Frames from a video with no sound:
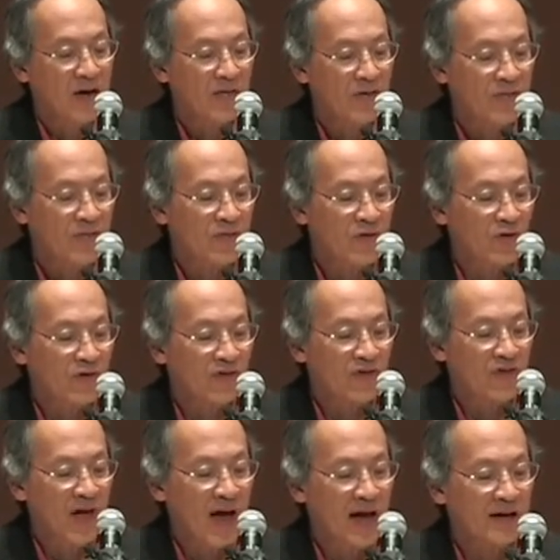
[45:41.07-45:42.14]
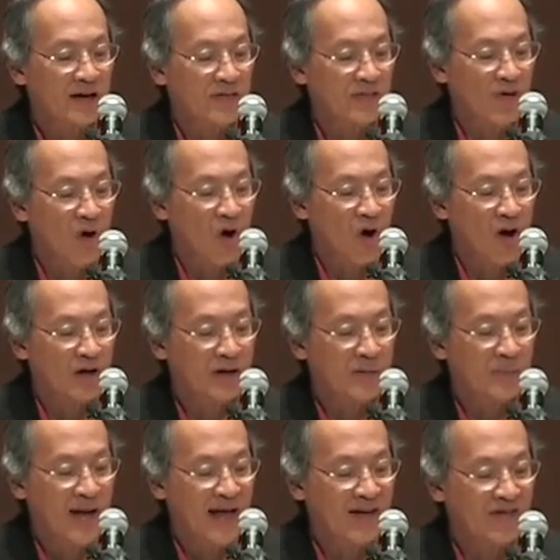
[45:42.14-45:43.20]
The first night of
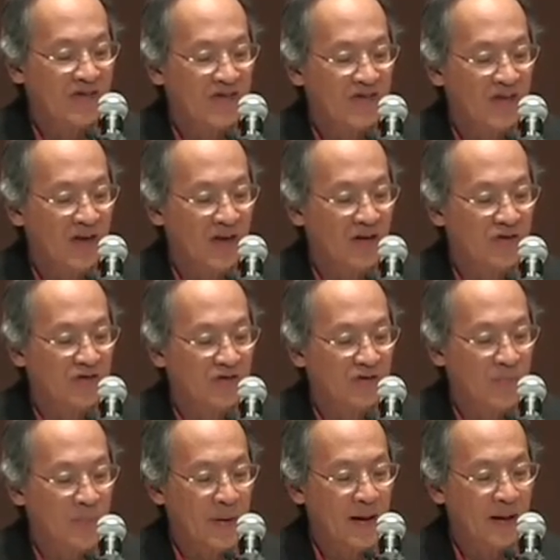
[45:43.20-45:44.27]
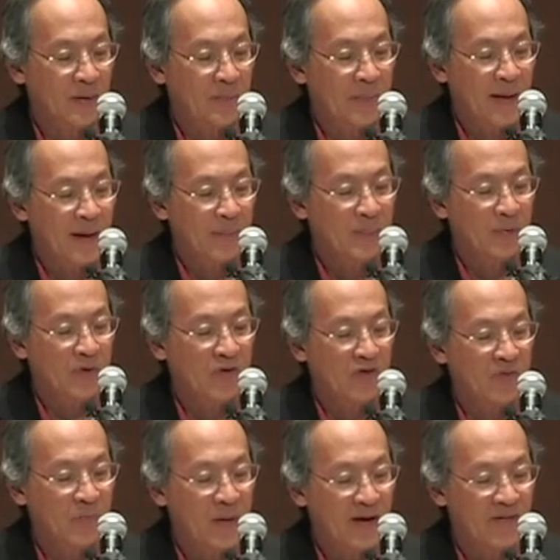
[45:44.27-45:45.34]
autumn has singed bell peppers
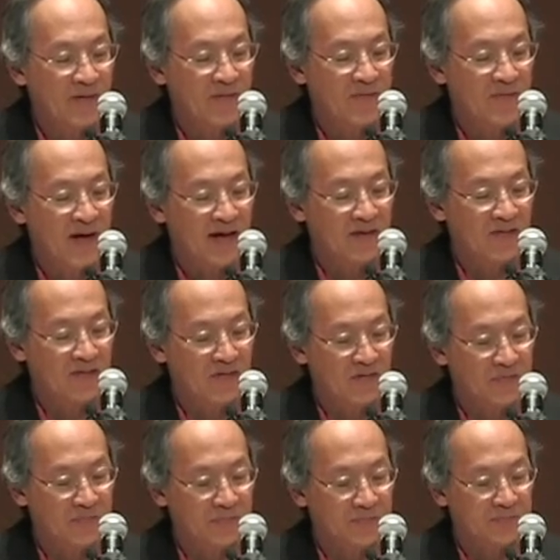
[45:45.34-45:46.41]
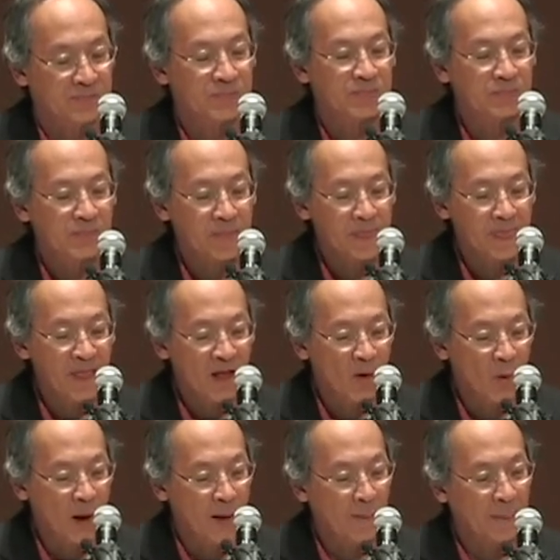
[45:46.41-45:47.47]
by the fence,
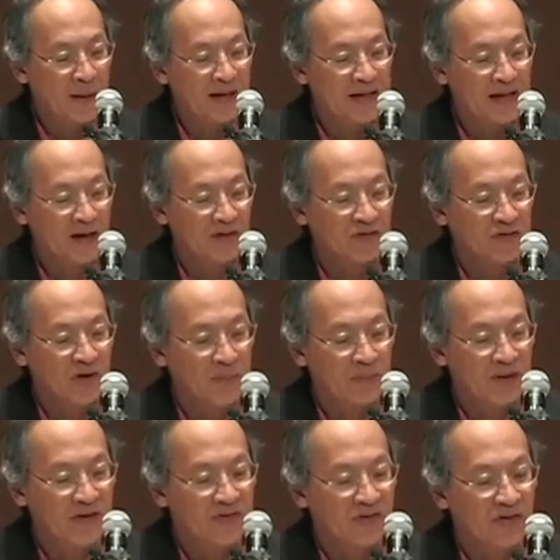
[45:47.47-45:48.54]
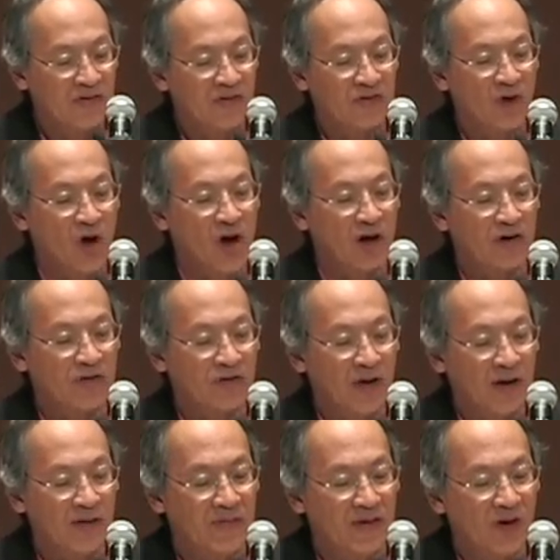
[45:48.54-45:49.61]
while budding chamisa stalks
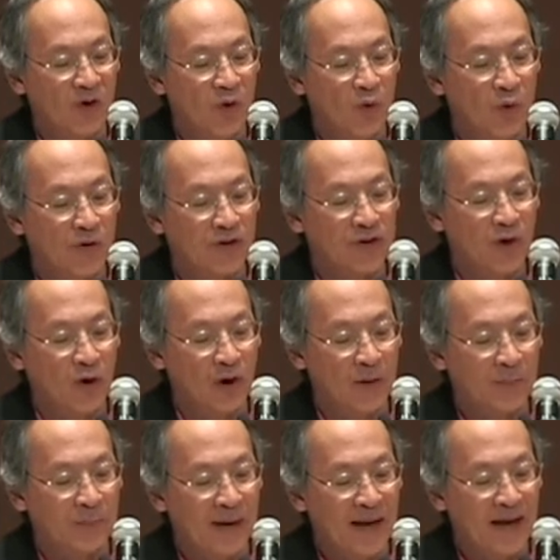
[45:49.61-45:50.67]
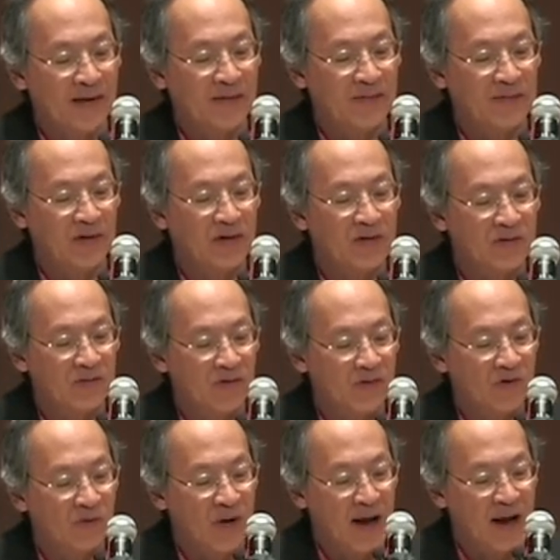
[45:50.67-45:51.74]
in the courtyard bend to
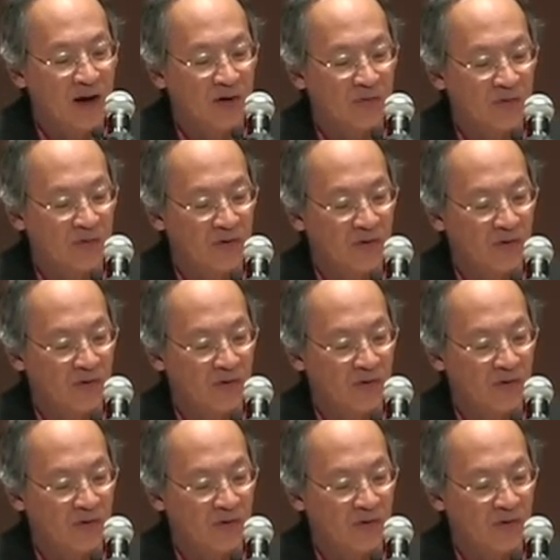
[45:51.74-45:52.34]
ground.